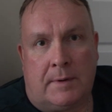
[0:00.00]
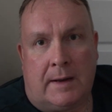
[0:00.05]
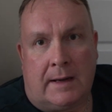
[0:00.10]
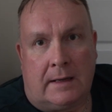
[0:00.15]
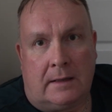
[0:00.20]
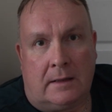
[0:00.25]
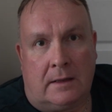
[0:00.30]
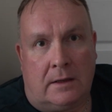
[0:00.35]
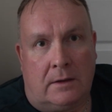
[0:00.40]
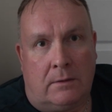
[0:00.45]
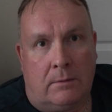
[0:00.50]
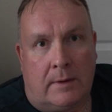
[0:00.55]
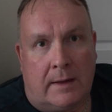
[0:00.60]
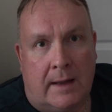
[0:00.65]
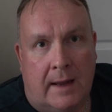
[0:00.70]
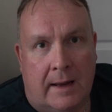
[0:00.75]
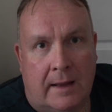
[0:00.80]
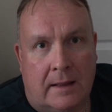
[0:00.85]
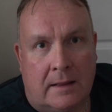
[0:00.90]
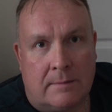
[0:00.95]
back in the
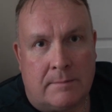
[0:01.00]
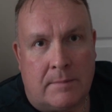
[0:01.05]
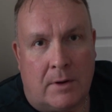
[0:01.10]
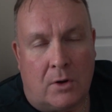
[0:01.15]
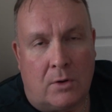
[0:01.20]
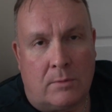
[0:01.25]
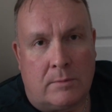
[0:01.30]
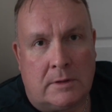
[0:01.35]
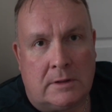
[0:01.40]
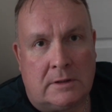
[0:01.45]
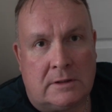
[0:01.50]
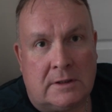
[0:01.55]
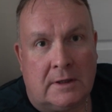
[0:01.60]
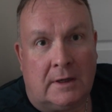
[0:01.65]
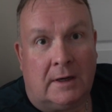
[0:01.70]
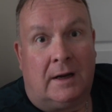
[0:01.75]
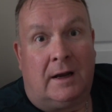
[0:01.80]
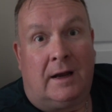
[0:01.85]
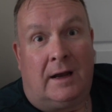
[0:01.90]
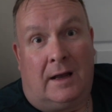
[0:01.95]
UK at the moment,
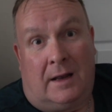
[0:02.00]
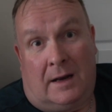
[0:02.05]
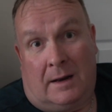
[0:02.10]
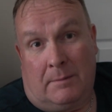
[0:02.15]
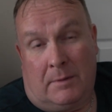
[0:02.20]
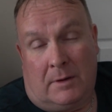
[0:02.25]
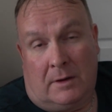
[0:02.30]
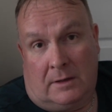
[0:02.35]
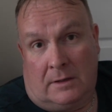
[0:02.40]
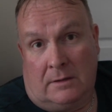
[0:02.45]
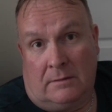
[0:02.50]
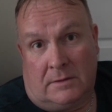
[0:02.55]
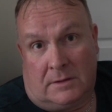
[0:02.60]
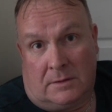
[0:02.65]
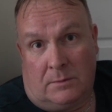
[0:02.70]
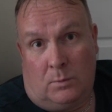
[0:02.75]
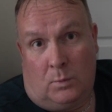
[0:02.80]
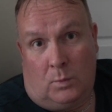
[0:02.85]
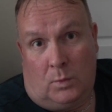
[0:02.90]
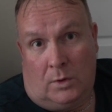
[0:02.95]
and I'm going to do
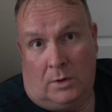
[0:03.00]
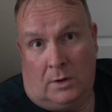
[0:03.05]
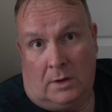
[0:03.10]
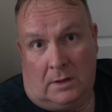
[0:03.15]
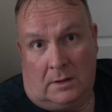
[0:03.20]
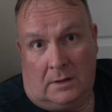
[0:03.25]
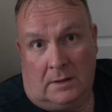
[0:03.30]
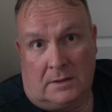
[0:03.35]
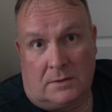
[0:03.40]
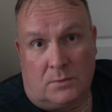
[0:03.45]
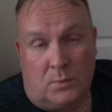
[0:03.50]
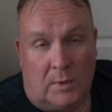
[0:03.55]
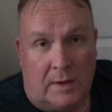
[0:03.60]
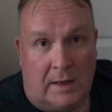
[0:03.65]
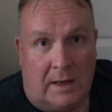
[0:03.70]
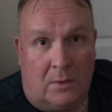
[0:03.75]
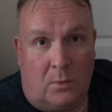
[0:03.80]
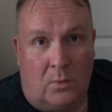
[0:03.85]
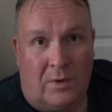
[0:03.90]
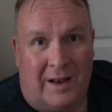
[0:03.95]
some work this
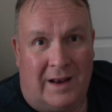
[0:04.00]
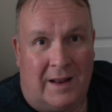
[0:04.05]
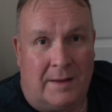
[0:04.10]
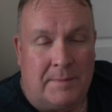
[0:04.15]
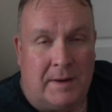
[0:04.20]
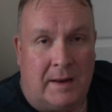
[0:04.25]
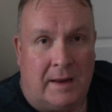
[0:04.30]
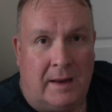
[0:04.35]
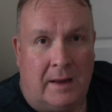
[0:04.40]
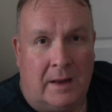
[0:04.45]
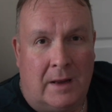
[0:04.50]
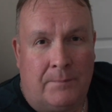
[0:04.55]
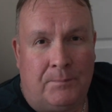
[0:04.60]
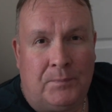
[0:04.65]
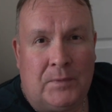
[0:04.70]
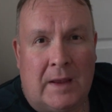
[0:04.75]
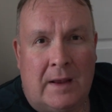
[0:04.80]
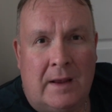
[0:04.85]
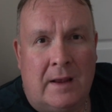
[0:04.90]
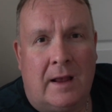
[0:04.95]
week while I'm here,
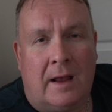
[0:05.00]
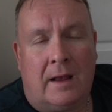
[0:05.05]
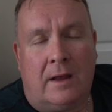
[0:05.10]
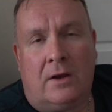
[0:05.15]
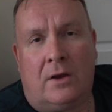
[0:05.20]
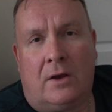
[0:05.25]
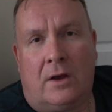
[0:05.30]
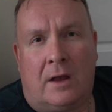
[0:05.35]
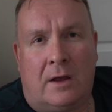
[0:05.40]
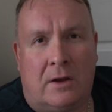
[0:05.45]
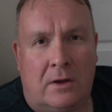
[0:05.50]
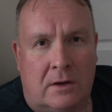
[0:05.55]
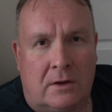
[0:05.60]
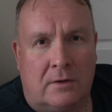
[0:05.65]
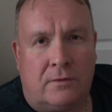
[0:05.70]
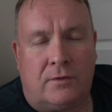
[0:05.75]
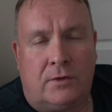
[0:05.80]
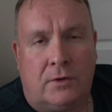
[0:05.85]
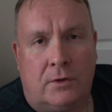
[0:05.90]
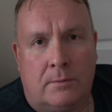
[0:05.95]
uh, earn
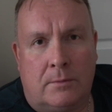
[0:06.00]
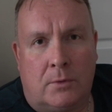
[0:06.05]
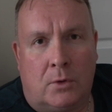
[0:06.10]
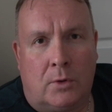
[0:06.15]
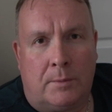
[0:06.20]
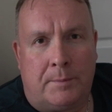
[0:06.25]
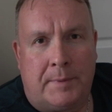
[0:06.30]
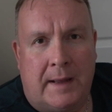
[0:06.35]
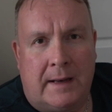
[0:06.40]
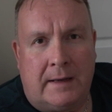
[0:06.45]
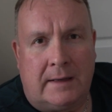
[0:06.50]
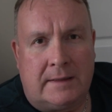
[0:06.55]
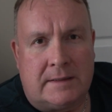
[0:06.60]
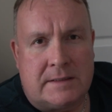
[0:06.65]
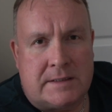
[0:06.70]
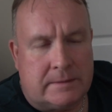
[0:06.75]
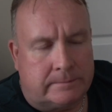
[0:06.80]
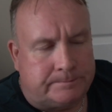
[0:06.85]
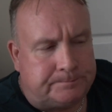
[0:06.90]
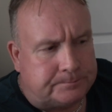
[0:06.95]
a few more
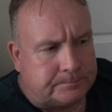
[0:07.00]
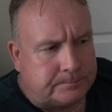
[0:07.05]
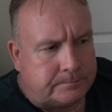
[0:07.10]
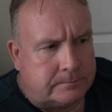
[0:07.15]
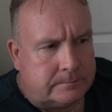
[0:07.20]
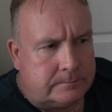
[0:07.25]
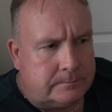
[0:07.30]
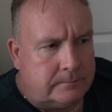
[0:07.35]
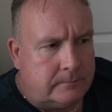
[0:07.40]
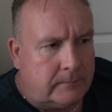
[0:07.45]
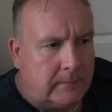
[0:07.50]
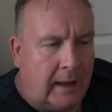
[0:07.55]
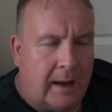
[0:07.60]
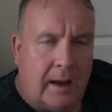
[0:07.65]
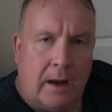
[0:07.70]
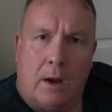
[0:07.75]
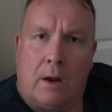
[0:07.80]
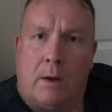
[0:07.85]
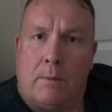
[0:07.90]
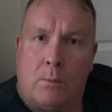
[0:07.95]
pennies.
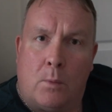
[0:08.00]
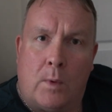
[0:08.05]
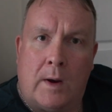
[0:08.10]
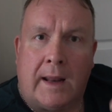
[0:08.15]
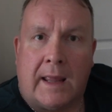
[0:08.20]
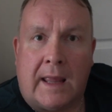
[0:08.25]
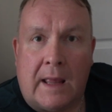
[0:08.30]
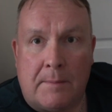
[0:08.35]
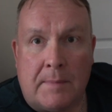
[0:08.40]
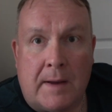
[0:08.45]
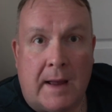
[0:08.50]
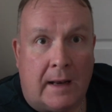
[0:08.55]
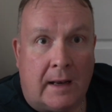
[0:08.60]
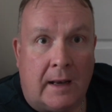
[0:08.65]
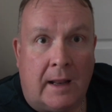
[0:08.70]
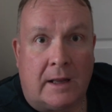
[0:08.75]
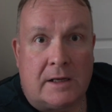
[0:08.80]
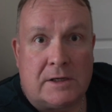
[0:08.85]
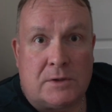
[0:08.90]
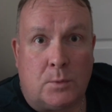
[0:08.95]
Uh, when I get back
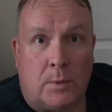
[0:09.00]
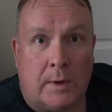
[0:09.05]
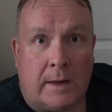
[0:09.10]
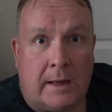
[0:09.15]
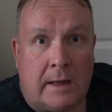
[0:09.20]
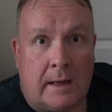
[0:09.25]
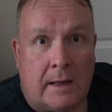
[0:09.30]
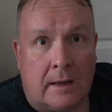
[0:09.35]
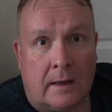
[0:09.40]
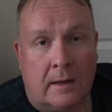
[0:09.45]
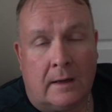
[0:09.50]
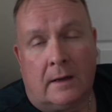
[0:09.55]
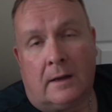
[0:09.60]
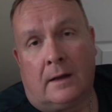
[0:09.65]
next week,